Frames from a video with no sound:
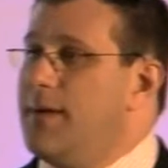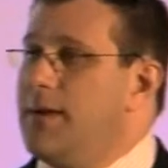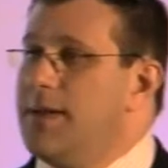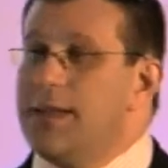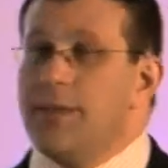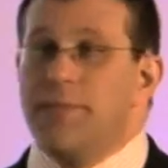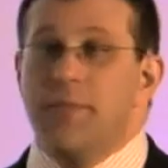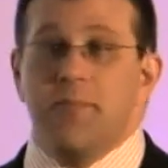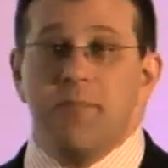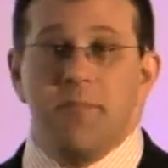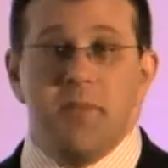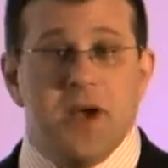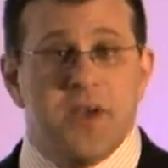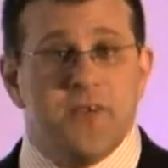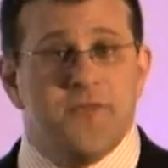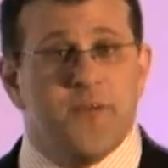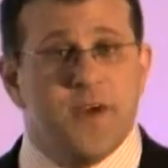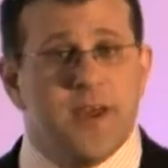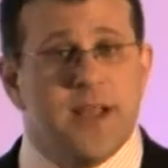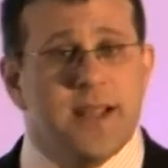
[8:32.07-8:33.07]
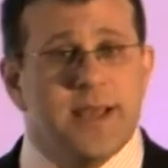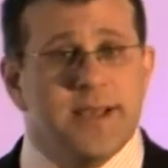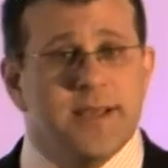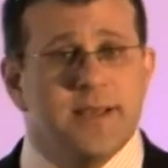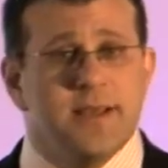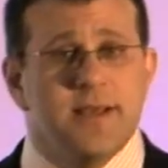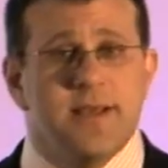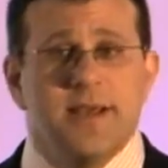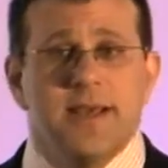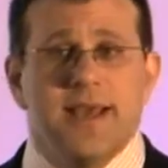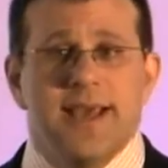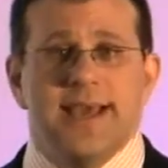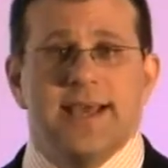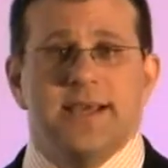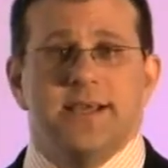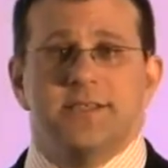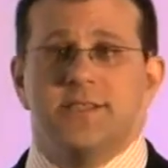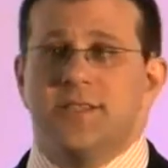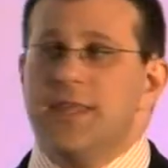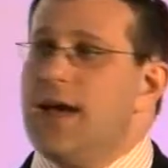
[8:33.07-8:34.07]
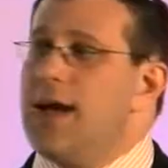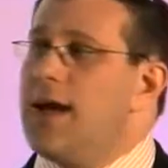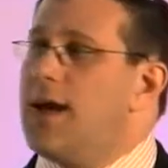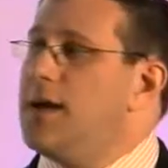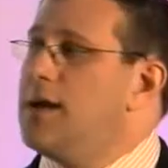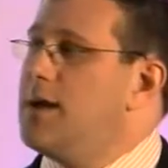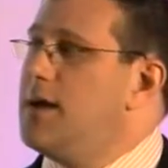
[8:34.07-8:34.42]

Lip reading: Now, my feeling is that